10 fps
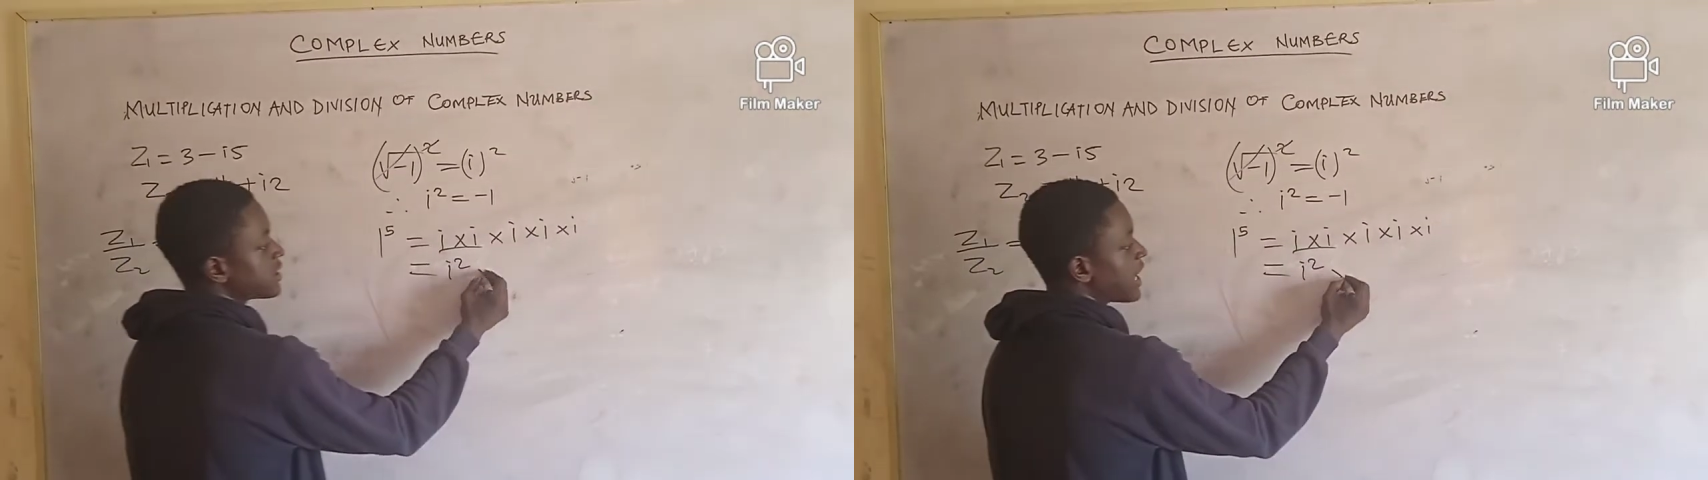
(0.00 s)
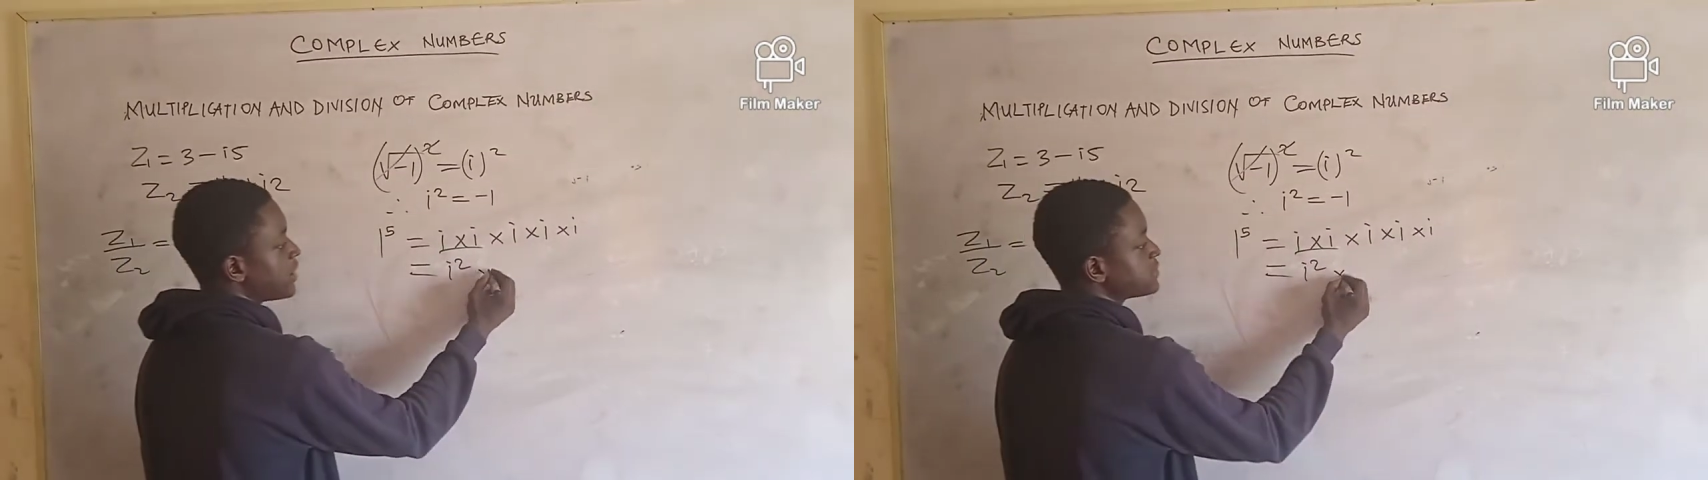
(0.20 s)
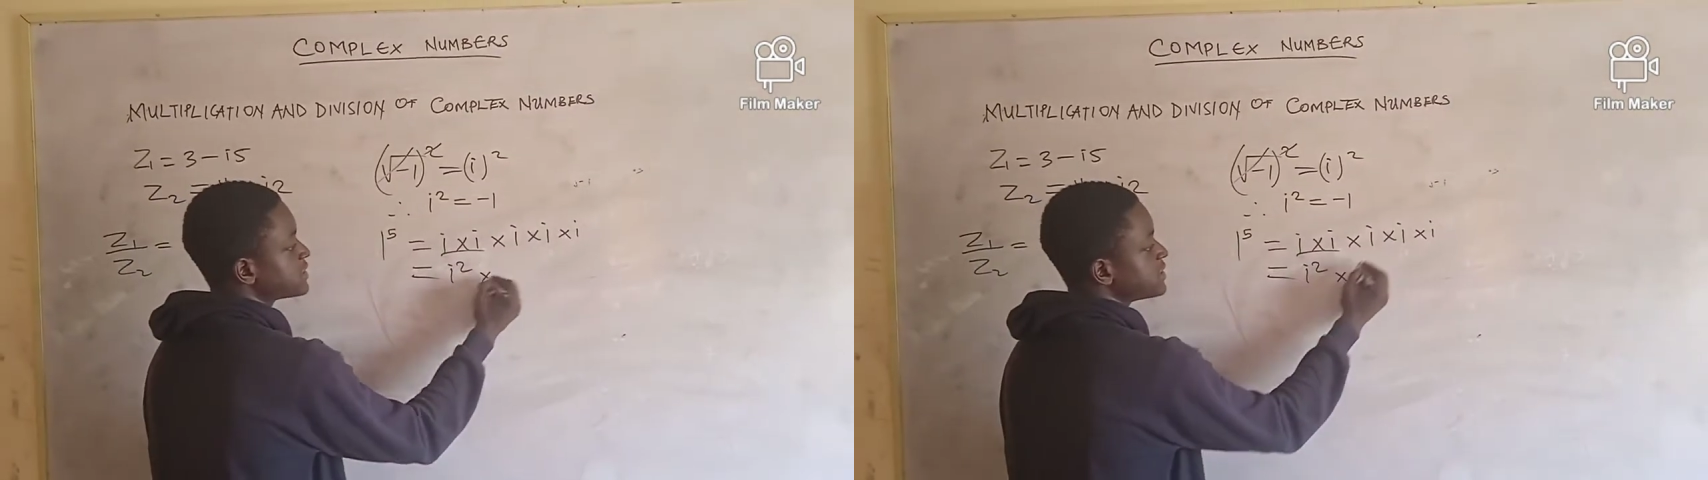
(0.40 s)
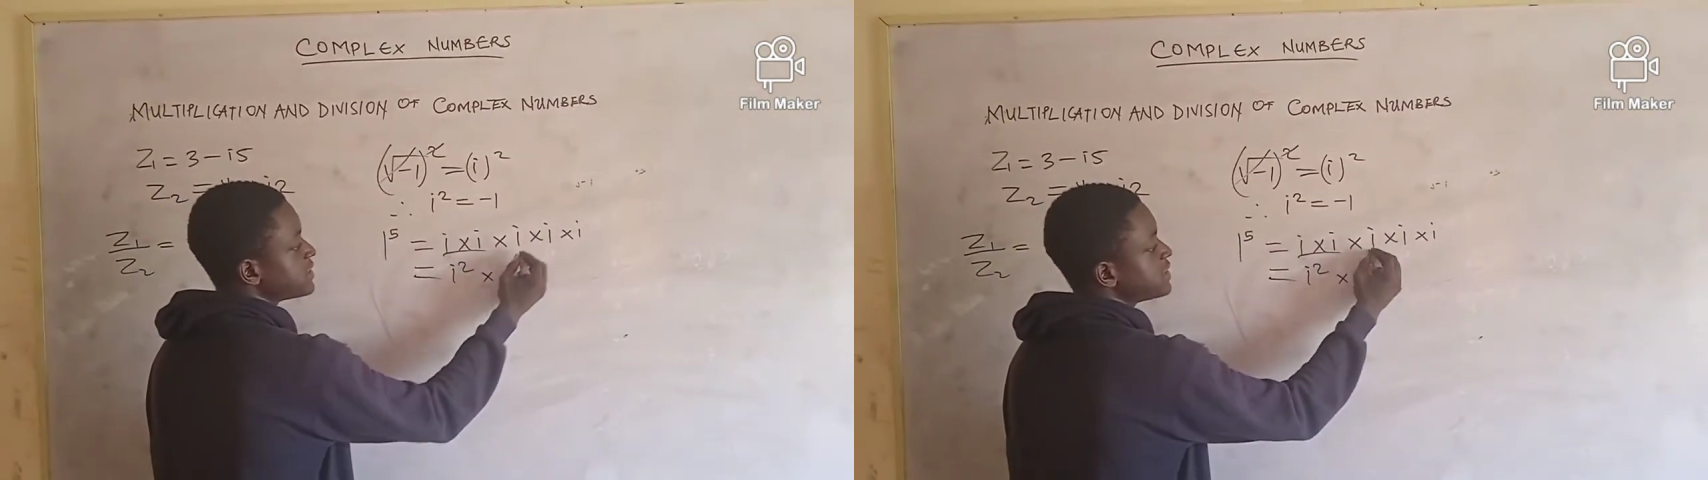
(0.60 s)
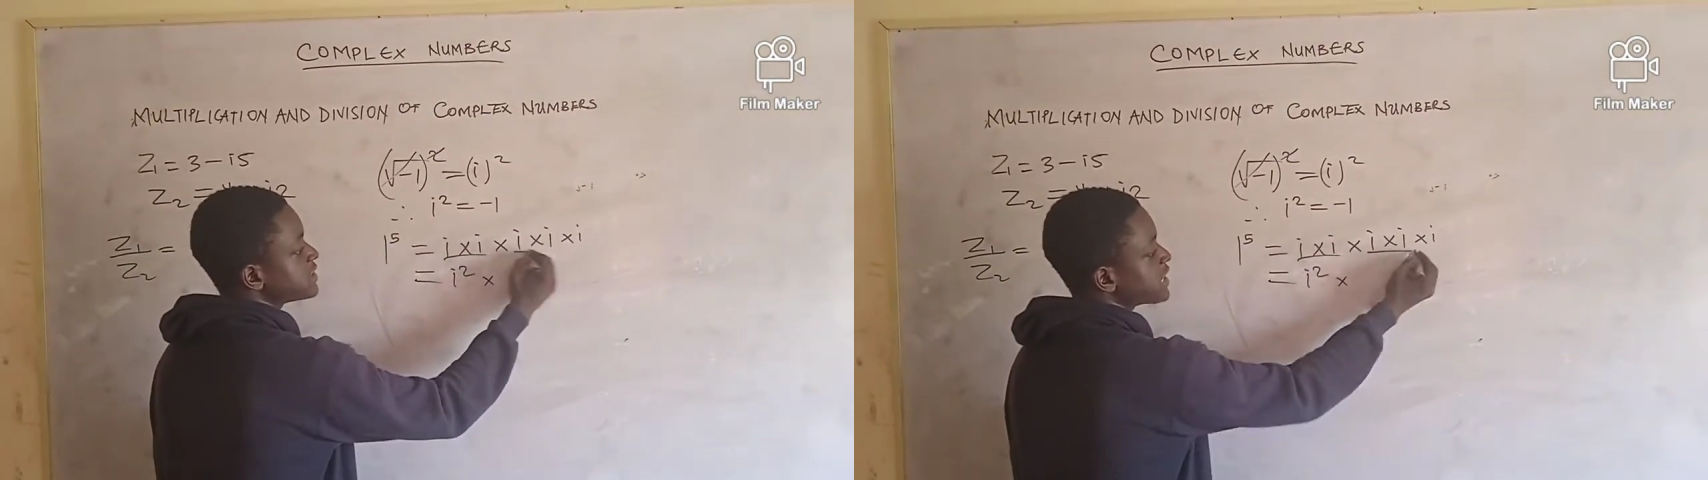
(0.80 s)
times
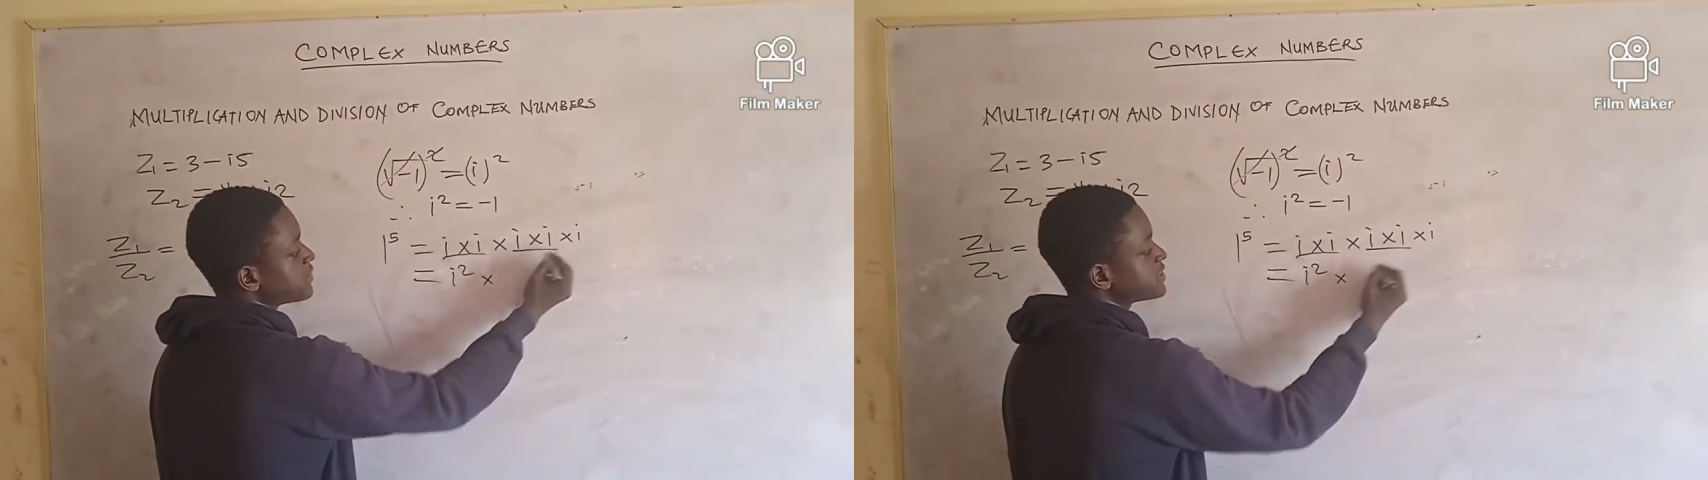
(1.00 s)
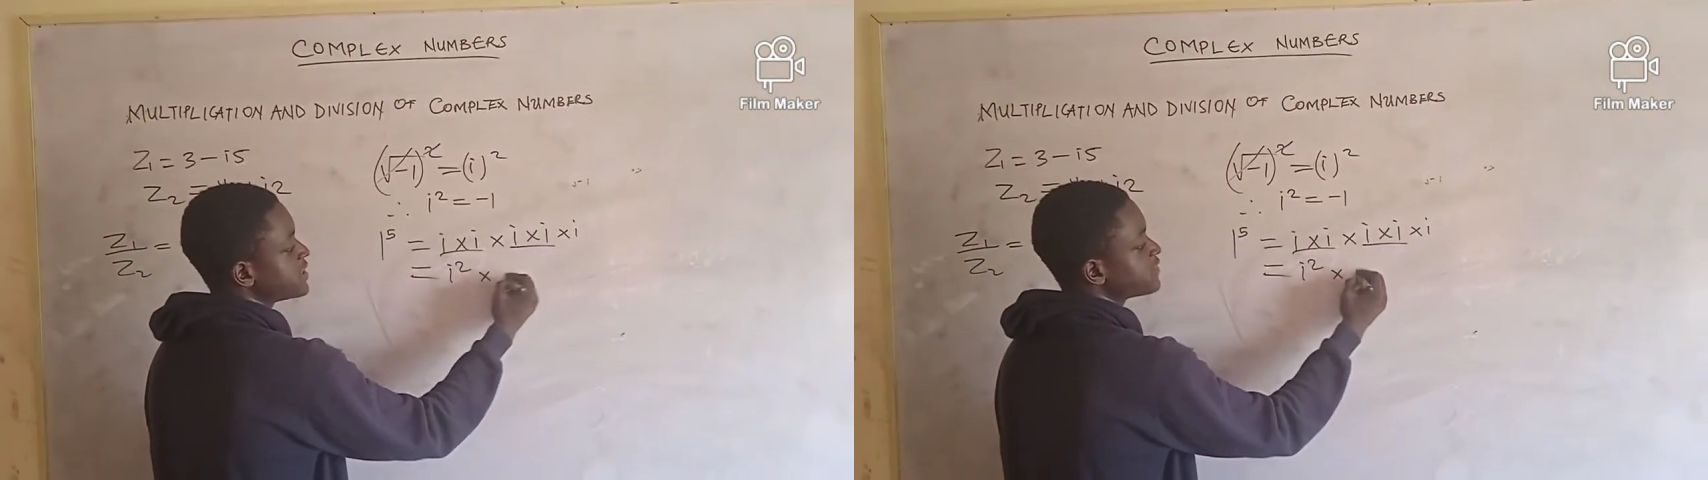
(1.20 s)
this times